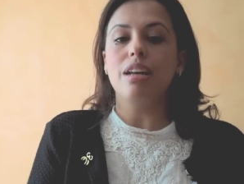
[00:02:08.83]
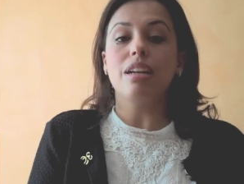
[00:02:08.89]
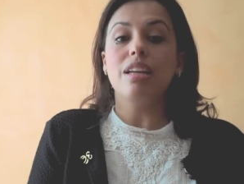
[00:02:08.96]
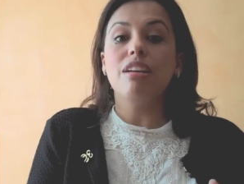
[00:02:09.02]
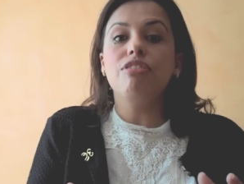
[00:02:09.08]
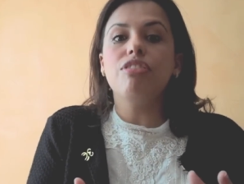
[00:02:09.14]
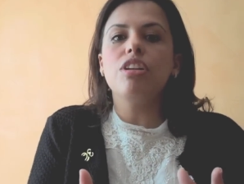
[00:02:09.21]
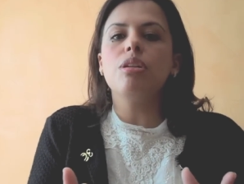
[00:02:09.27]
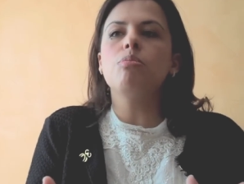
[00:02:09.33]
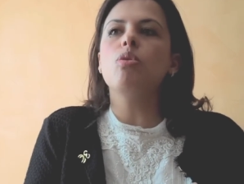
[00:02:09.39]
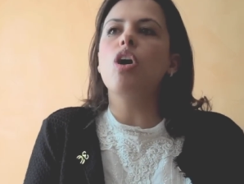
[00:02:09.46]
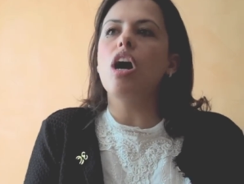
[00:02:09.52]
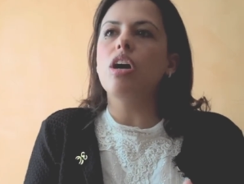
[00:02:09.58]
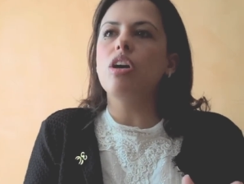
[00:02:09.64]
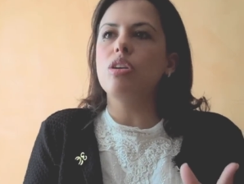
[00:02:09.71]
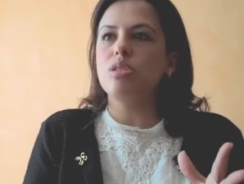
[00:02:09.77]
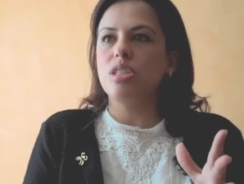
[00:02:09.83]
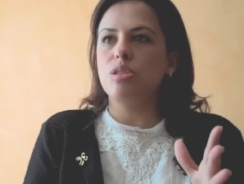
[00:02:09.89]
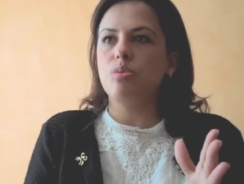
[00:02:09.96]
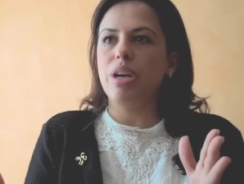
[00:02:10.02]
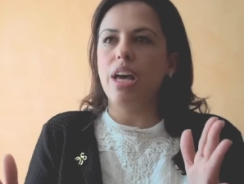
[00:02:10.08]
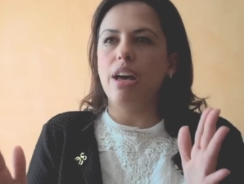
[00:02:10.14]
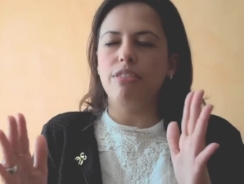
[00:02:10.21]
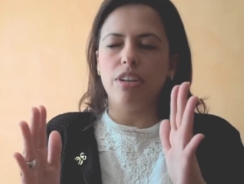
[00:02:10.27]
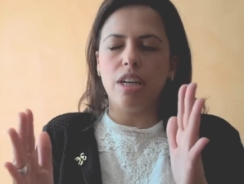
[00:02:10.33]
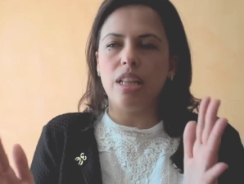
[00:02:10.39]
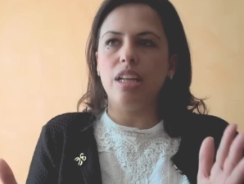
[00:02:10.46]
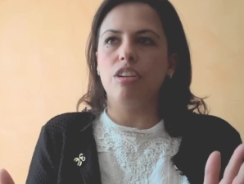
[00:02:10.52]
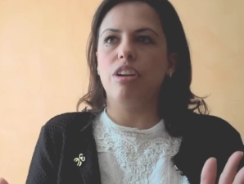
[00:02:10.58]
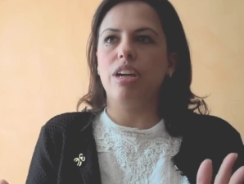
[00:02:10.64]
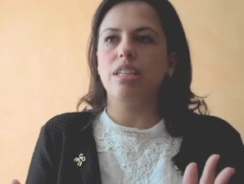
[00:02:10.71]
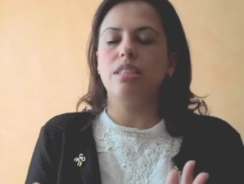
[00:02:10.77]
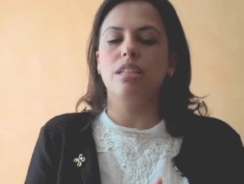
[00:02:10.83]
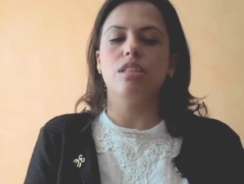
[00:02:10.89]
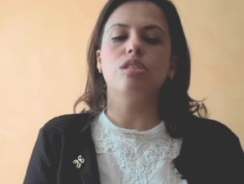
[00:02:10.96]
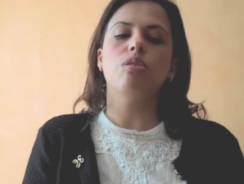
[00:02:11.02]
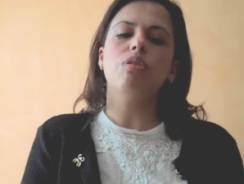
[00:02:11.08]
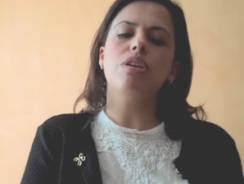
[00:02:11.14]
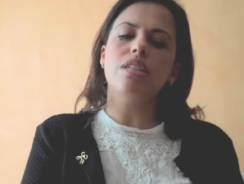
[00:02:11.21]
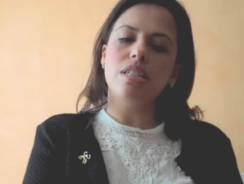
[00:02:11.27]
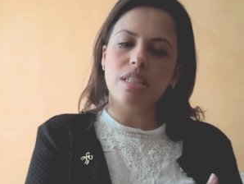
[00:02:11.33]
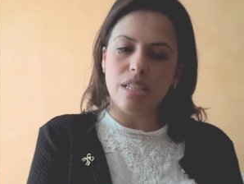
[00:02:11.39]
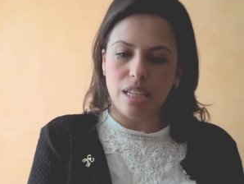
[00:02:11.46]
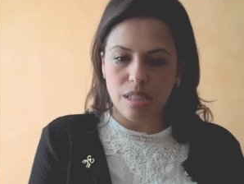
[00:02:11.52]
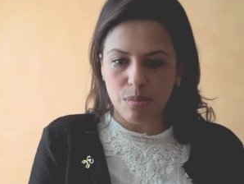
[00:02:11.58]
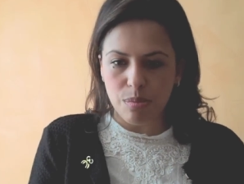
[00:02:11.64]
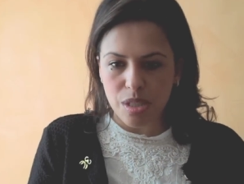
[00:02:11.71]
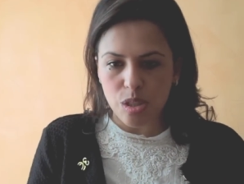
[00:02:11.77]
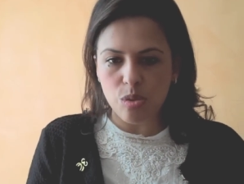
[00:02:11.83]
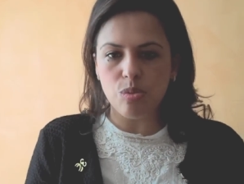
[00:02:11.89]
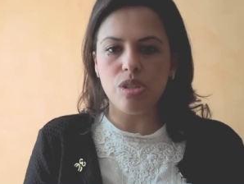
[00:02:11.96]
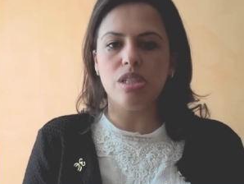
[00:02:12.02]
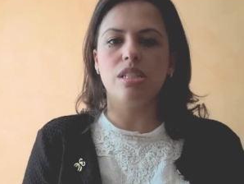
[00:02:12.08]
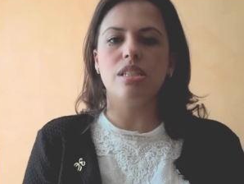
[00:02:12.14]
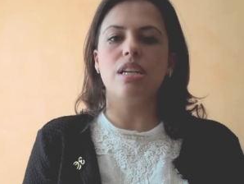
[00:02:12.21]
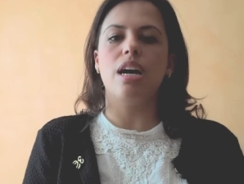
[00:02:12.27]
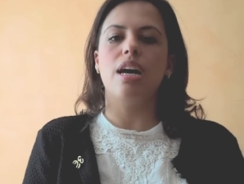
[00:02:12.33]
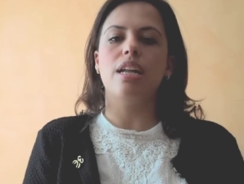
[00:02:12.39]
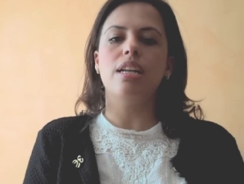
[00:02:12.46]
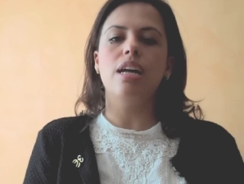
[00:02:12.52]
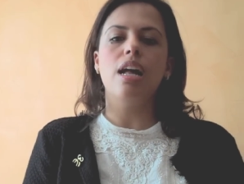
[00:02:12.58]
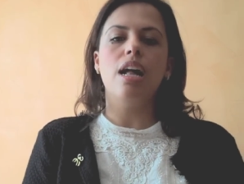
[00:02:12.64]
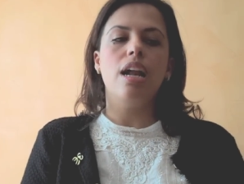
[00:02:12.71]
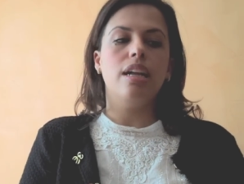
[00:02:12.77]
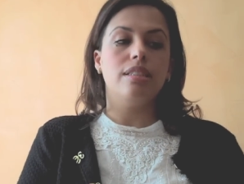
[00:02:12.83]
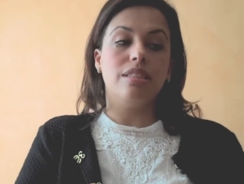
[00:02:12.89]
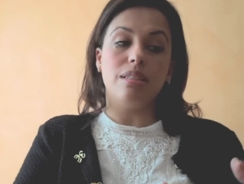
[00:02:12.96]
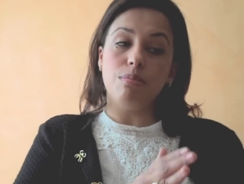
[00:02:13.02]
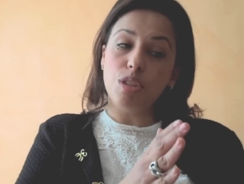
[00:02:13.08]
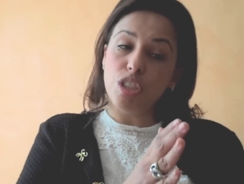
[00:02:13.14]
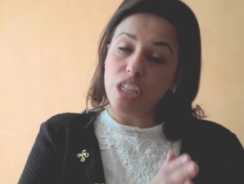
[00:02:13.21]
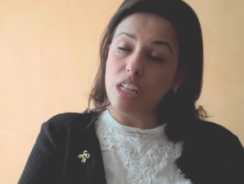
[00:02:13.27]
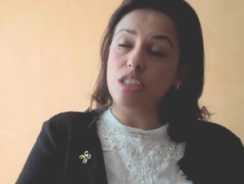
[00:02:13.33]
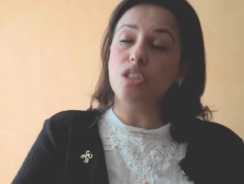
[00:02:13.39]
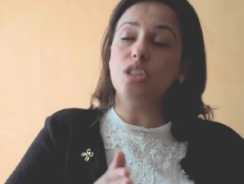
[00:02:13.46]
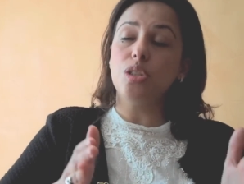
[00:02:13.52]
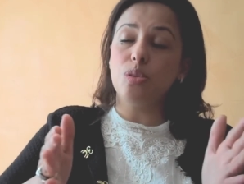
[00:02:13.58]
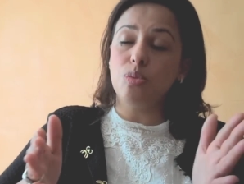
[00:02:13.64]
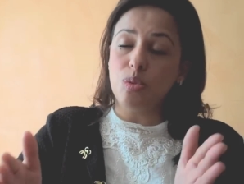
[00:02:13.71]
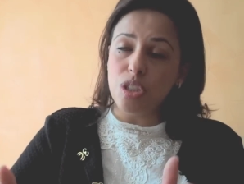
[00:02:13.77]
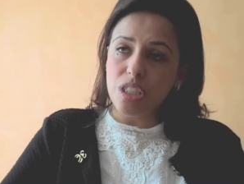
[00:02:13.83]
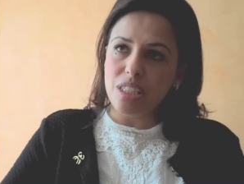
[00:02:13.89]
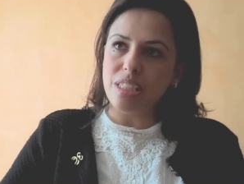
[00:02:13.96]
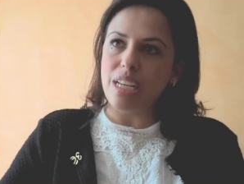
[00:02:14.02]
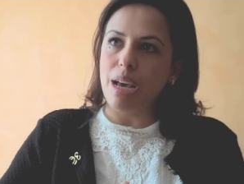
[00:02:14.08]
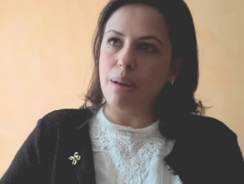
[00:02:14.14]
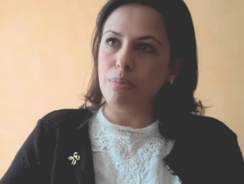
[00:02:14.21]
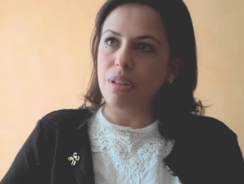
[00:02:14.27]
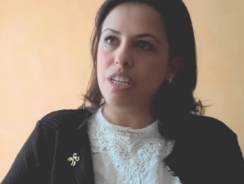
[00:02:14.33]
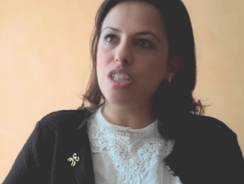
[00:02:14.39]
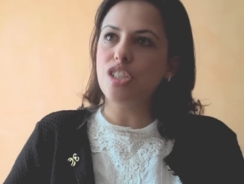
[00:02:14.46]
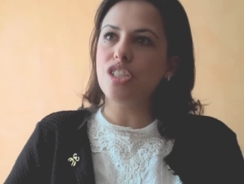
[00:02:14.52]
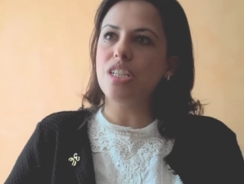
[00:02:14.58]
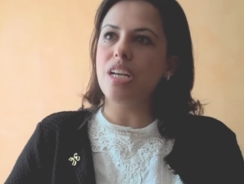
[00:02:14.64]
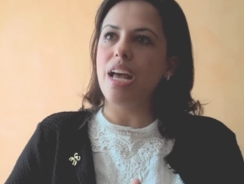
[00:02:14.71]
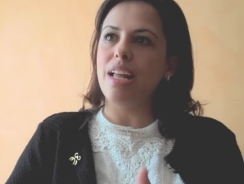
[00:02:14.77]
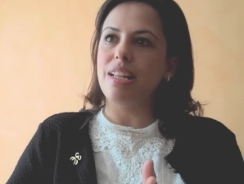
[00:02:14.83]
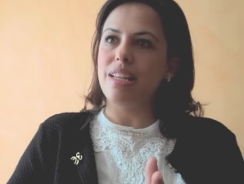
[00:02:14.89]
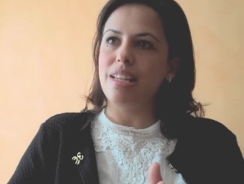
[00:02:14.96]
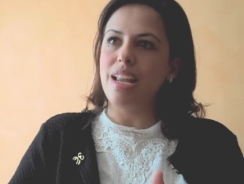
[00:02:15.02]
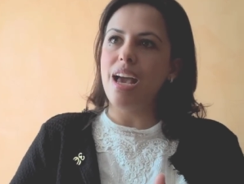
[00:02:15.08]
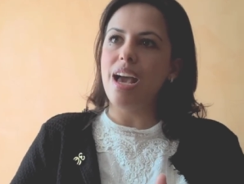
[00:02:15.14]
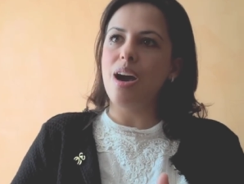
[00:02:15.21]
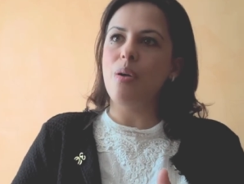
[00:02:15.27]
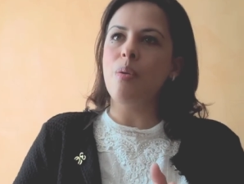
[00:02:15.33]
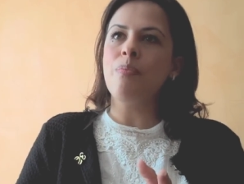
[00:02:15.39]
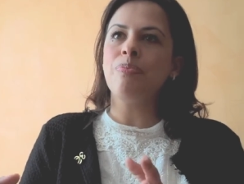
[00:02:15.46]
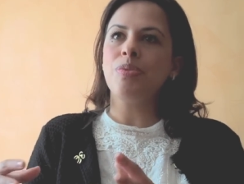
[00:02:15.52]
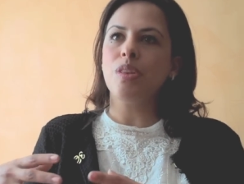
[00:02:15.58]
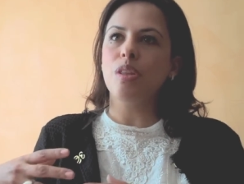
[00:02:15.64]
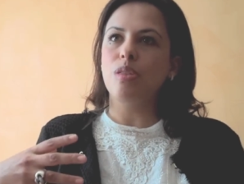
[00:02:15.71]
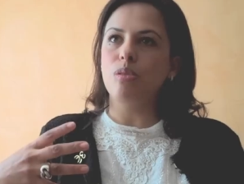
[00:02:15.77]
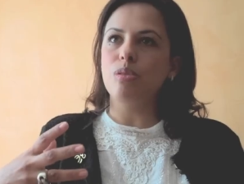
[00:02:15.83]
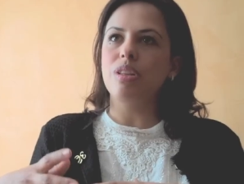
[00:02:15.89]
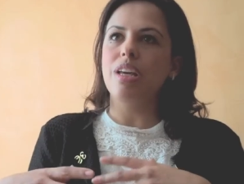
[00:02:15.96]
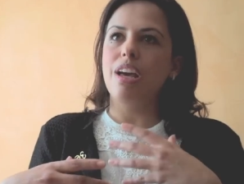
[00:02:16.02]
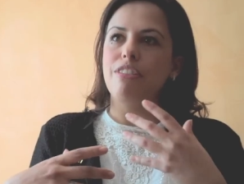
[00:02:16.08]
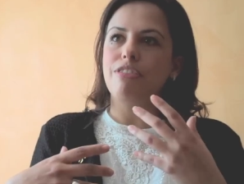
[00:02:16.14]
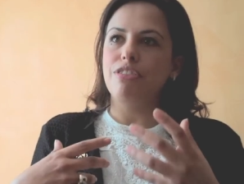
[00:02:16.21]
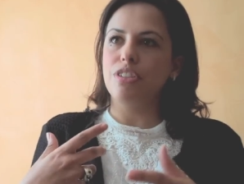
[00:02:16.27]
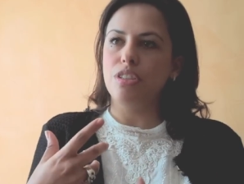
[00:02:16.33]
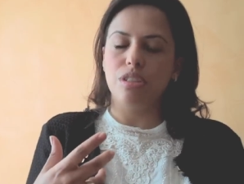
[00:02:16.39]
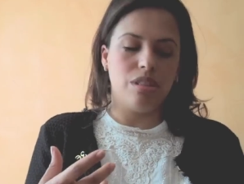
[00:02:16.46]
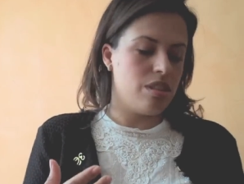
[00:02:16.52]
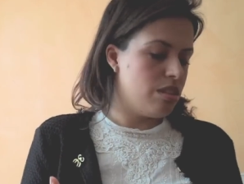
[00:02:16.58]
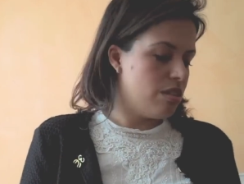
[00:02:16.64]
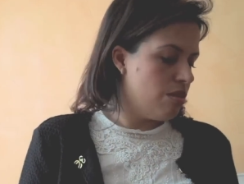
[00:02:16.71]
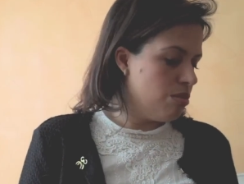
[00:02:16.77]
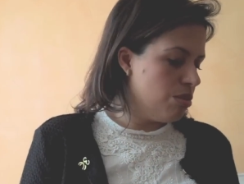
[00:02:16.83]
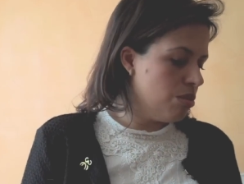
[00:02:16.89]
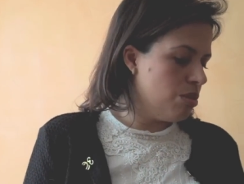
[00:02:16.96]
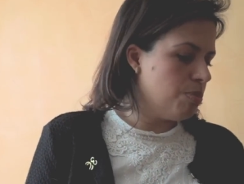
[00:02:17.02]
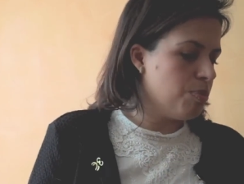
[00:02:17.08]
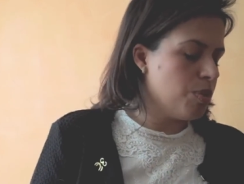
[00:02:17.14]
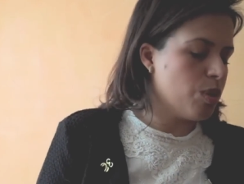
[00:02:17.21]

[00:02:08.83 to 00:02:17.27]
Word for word: Not even in Morocco did we have a clear idea. So an assessment was done, some shelters were established, and now through the efforts, through the